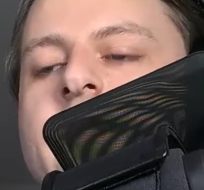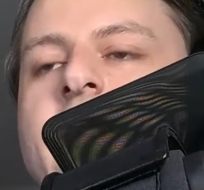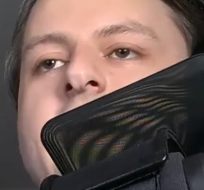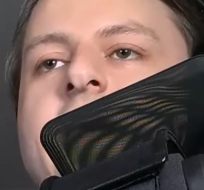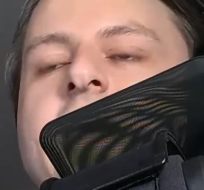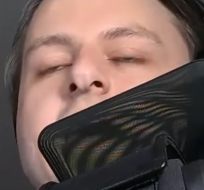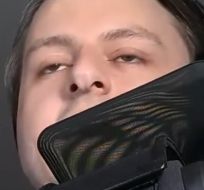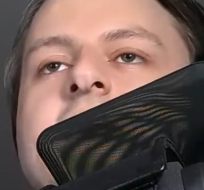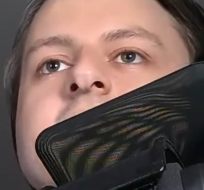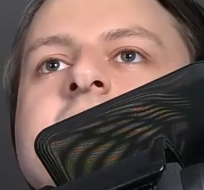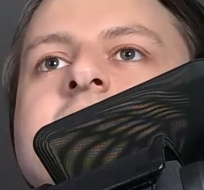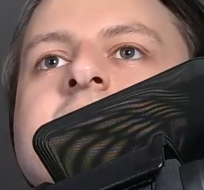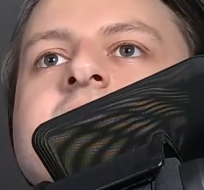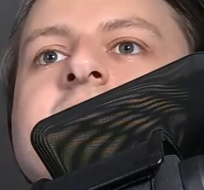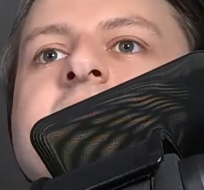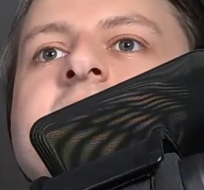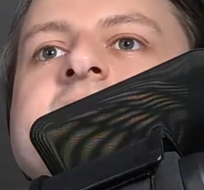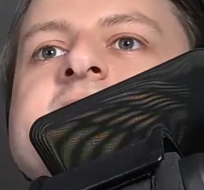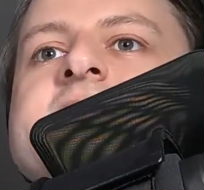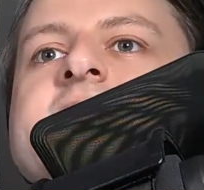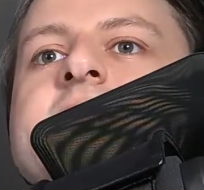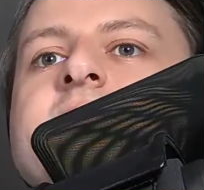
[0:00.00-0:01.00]
and
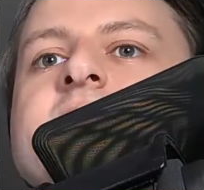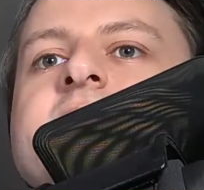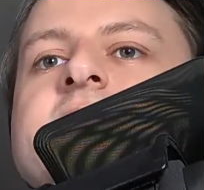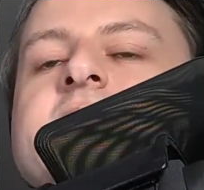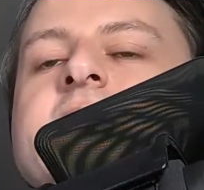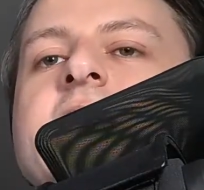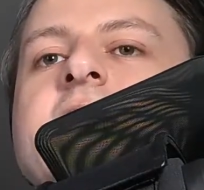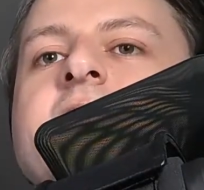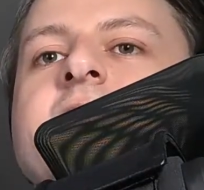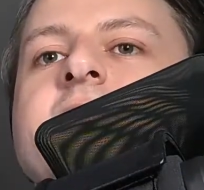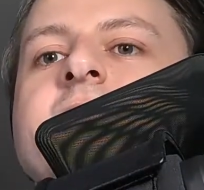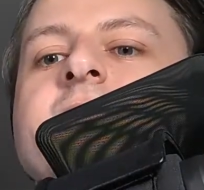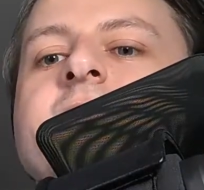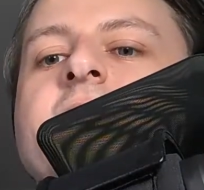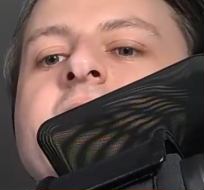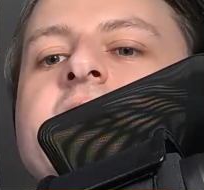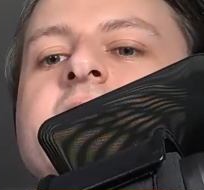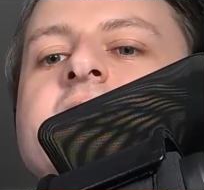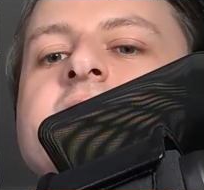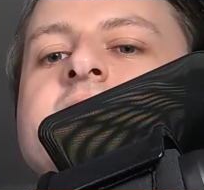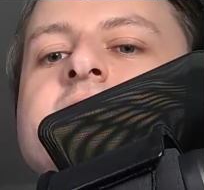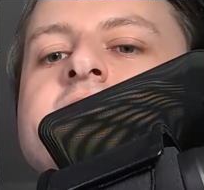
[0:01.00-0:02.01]
they seem to take the fight.